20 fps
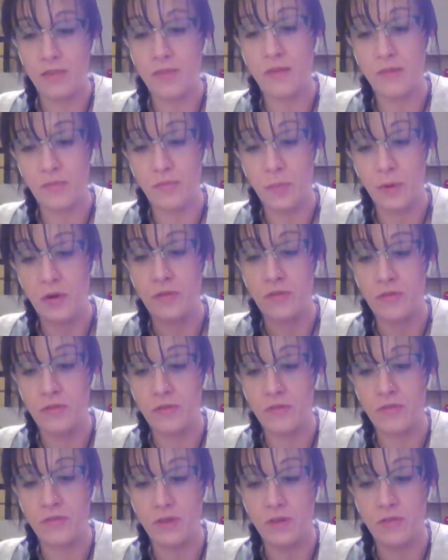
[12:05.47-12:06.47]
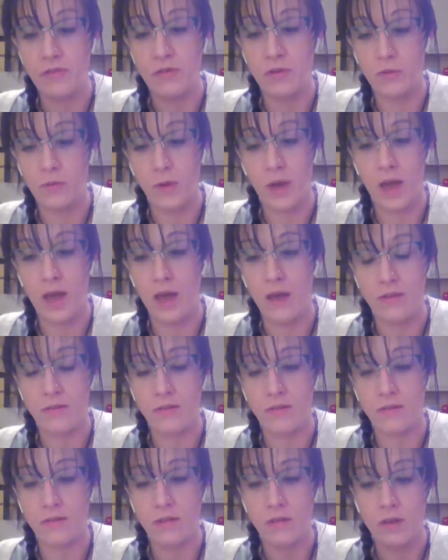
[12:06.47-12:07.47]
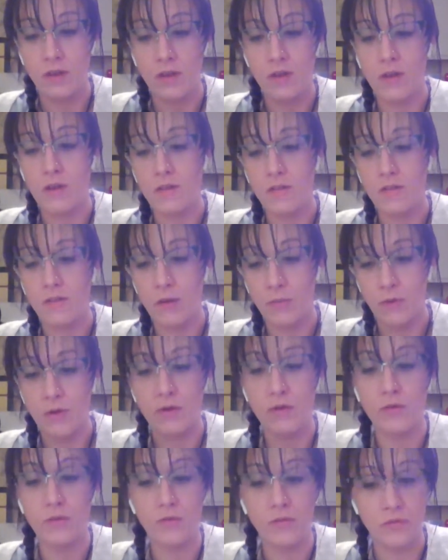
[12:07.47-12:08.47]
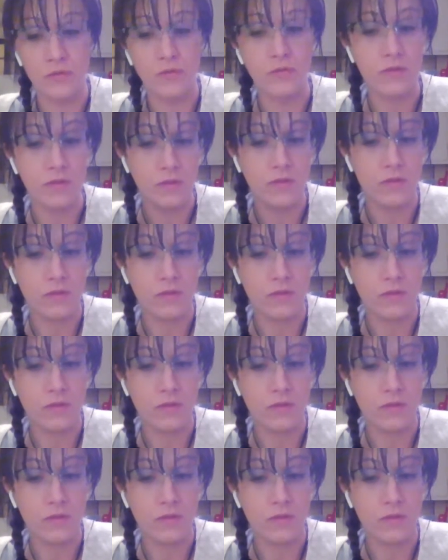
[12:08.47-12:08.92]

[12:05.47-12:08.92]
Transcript: This person sees you as someone who's